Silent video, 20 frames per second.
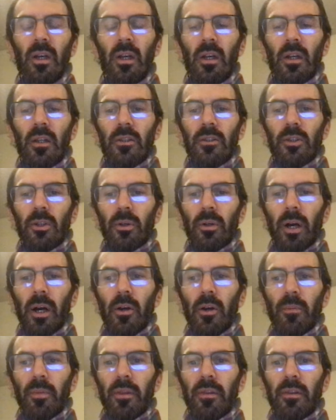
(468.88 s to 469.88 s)
So I
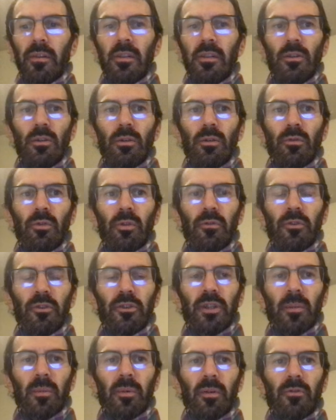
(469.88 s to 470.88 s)
hope that this is useful for
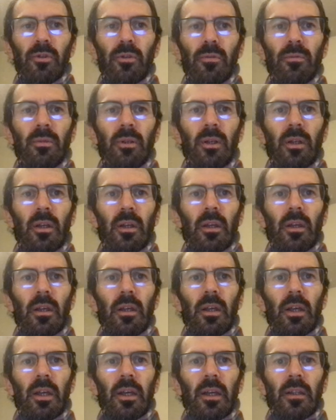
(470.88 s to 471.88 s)
some of you,
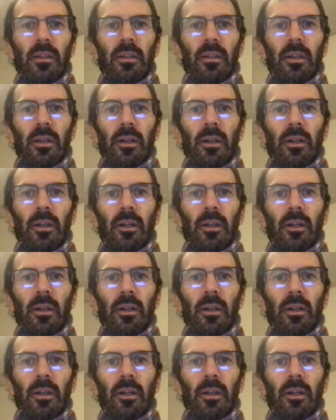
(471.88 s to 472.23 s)
and